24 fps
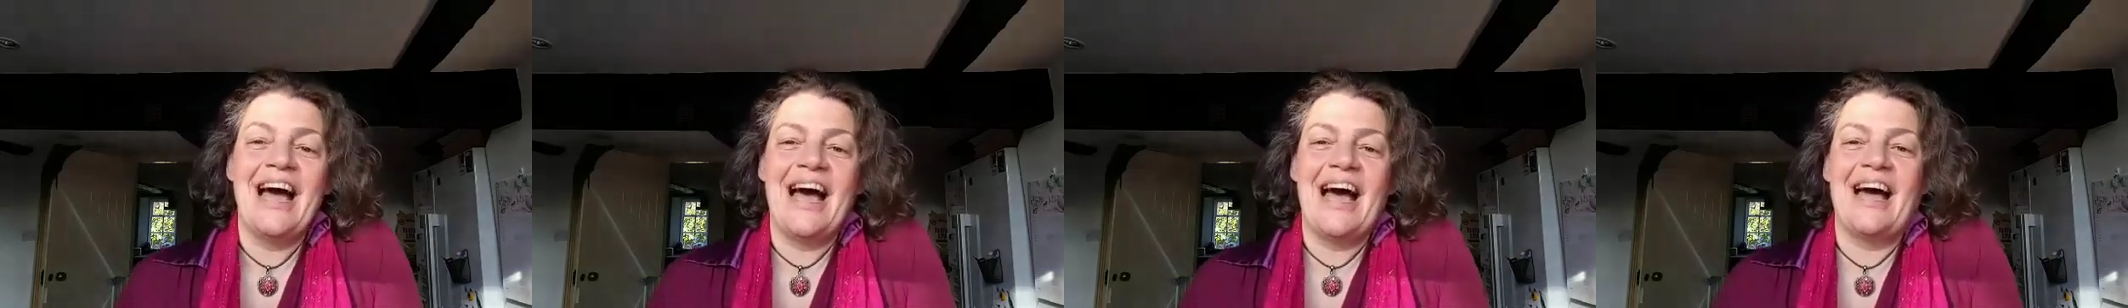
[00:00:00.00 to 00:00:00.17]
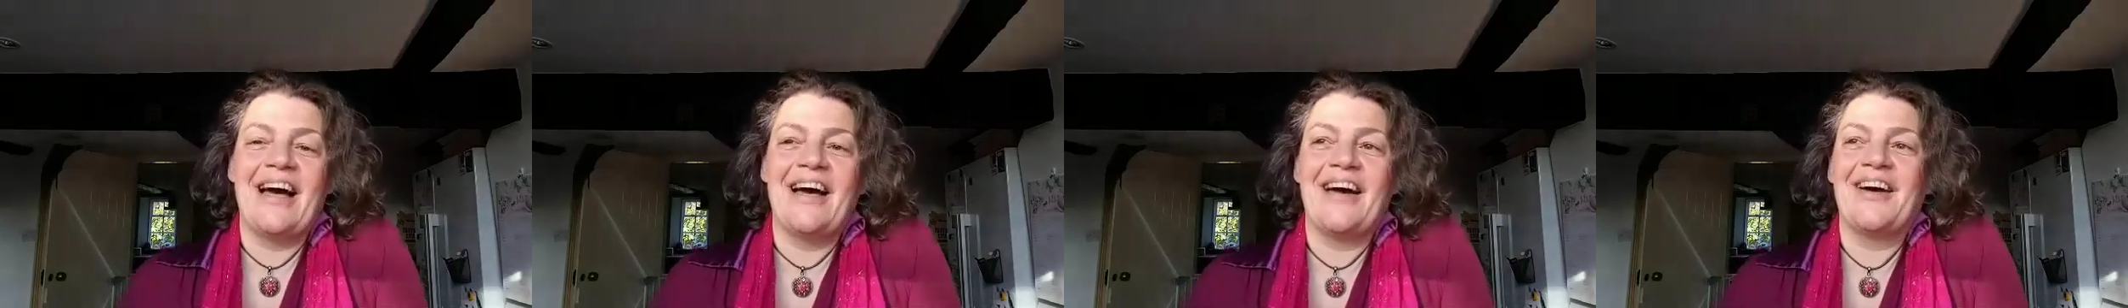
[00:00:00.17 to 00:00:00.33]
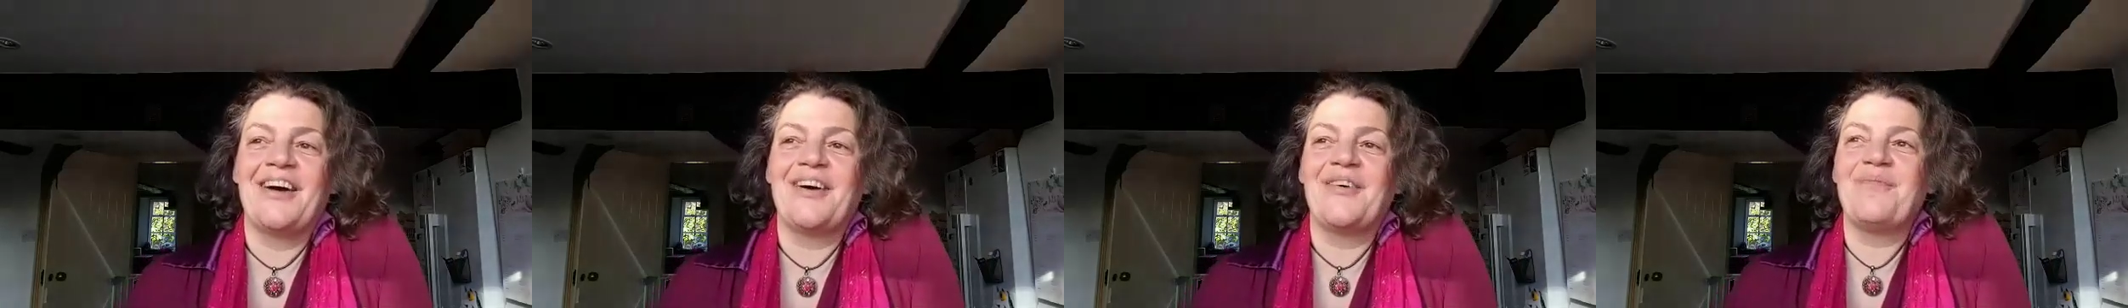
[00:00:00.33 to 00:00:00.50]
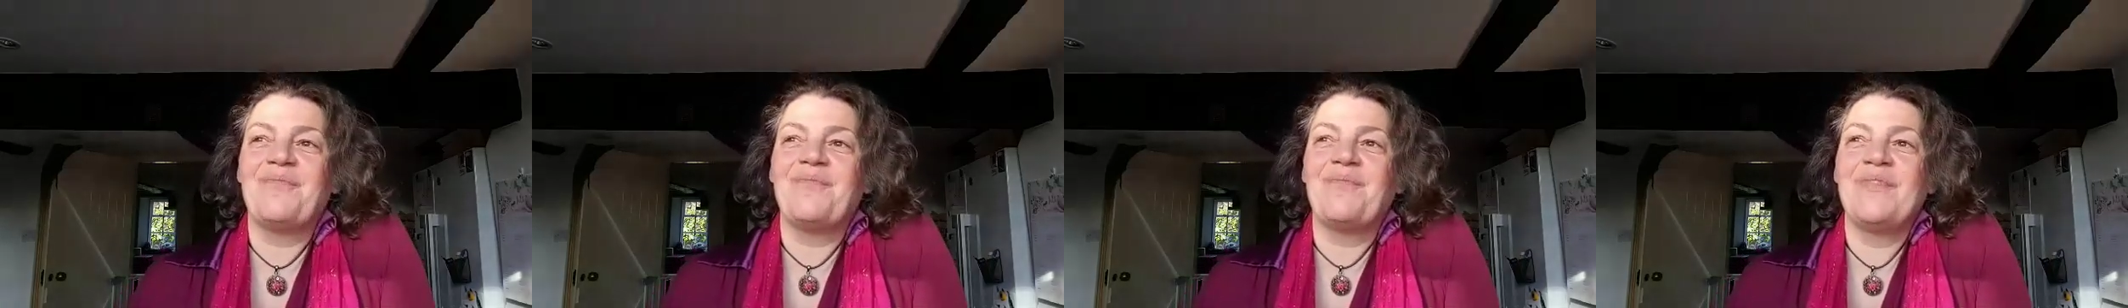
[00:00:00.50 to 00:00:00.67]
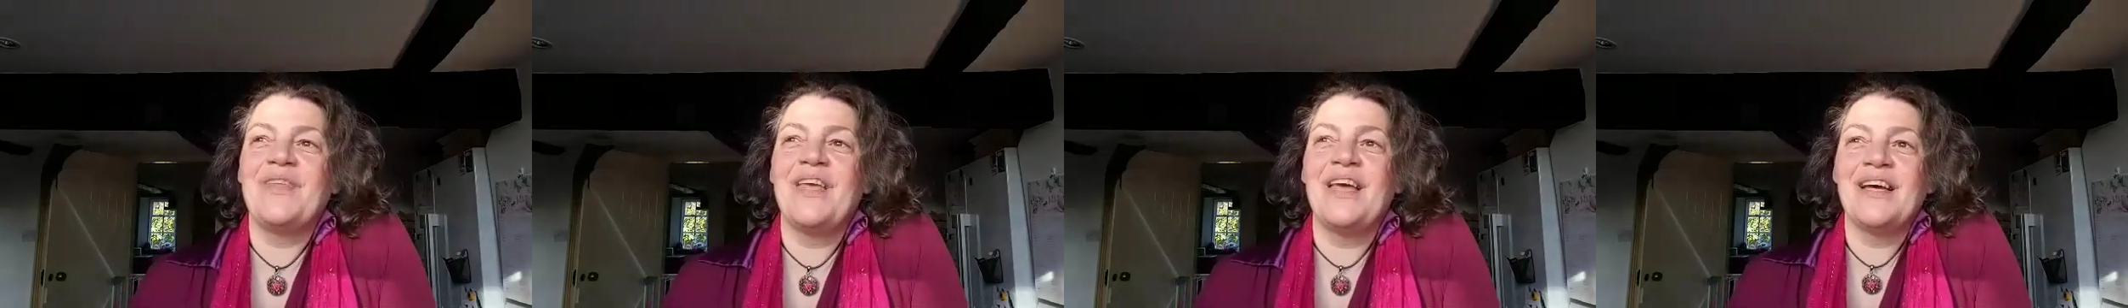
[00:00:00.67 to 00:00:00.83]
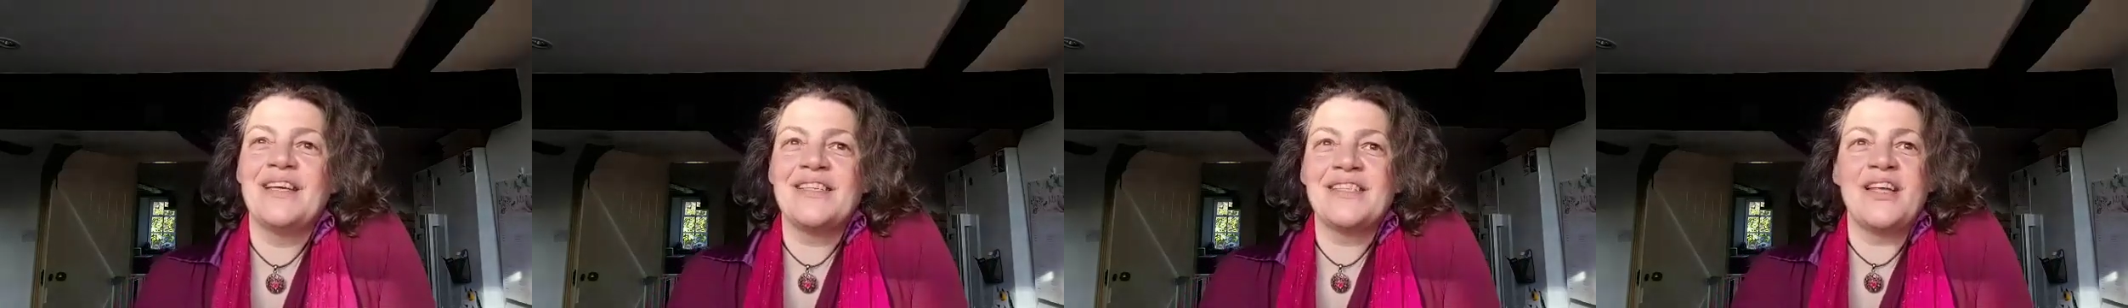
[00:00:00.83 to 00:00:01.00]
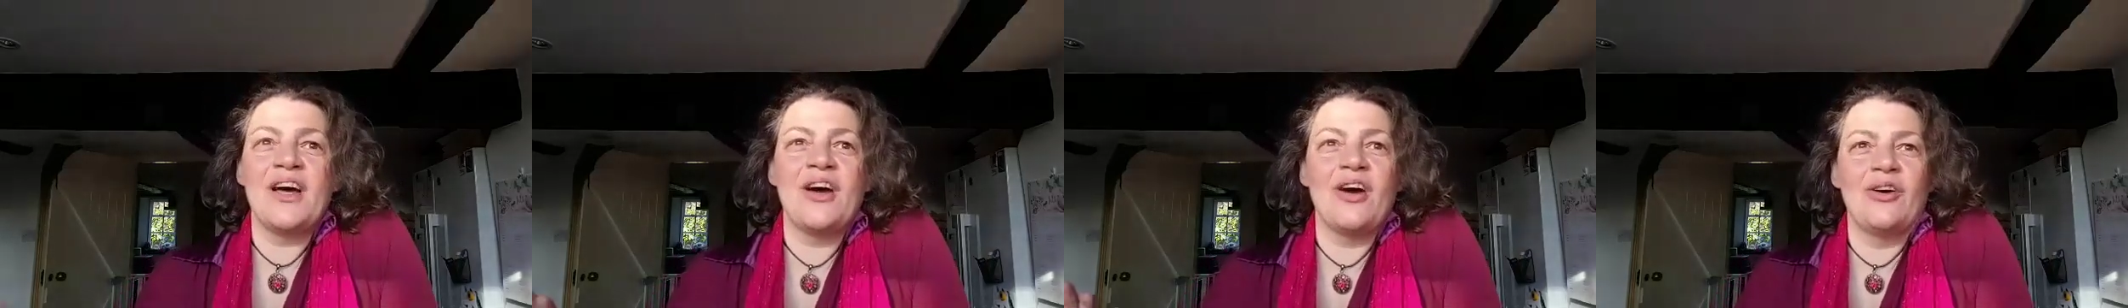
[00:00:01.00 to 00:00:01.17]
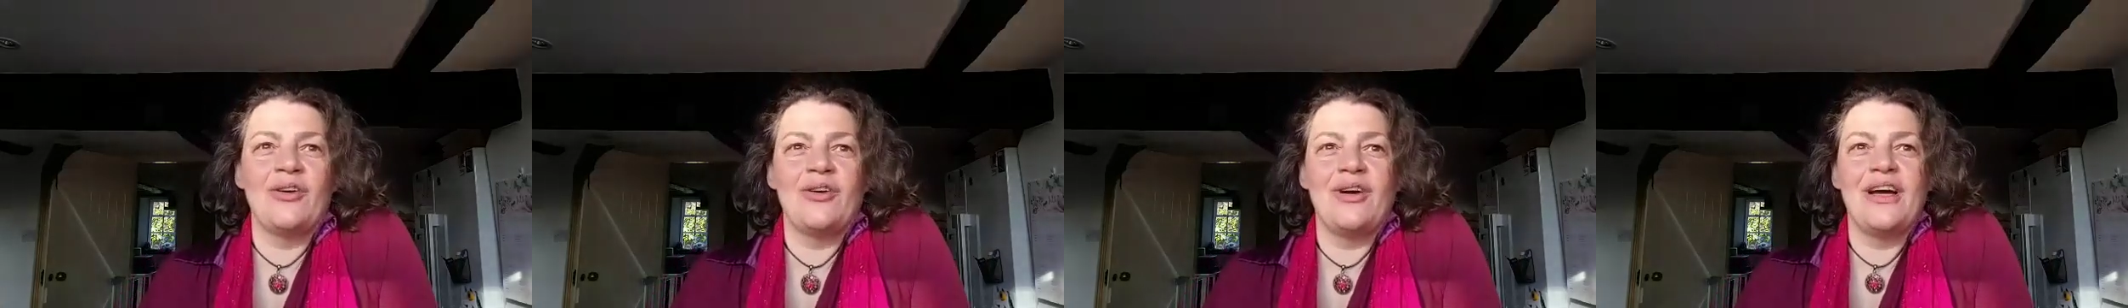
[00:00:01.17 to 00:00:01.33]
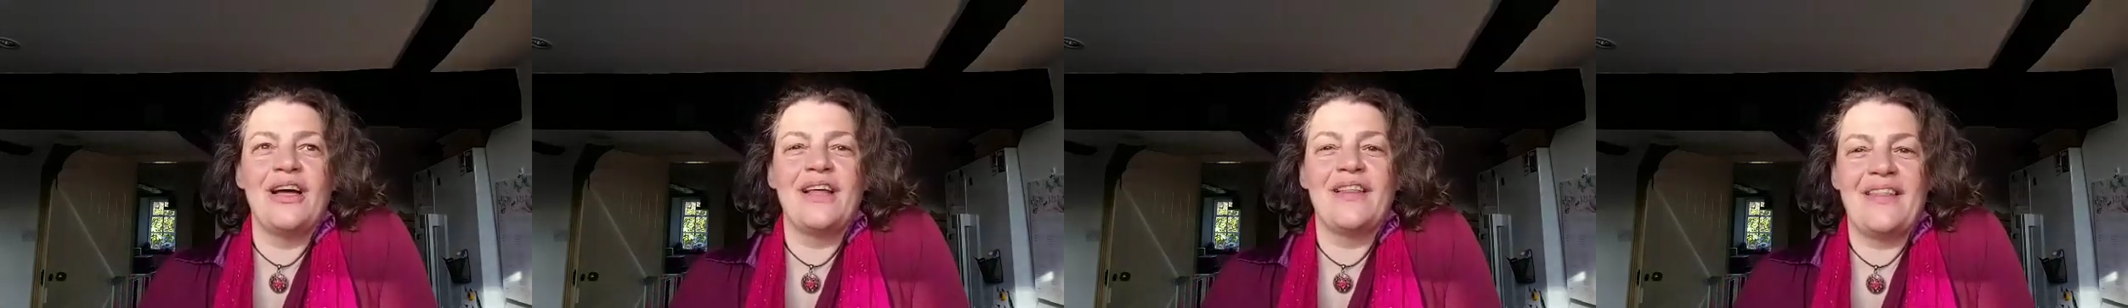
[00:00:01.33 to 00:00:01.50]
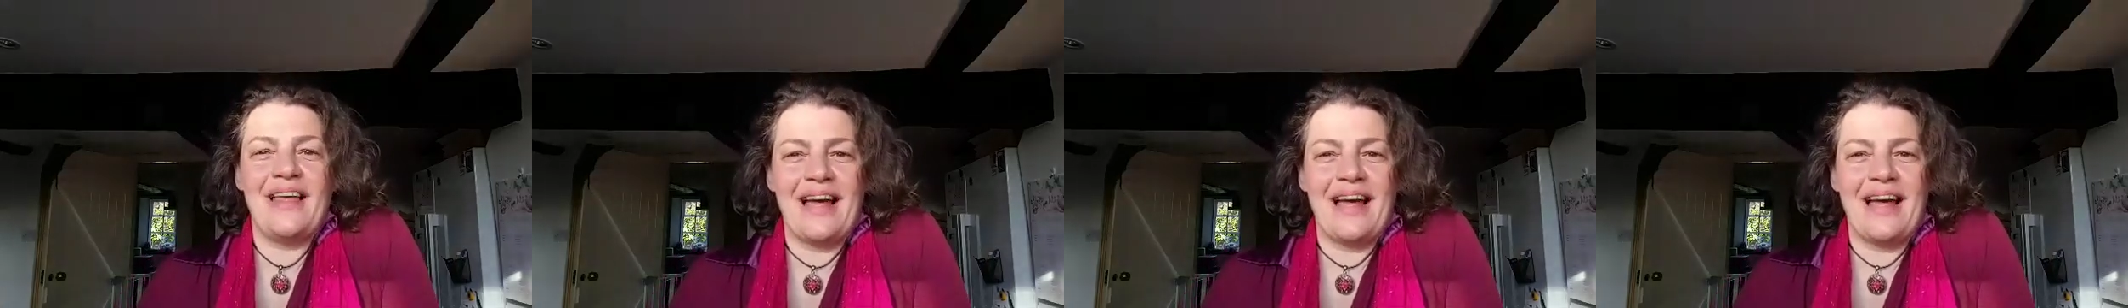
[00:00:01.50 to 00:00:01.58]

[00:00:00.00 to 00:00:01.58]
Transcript: Um, so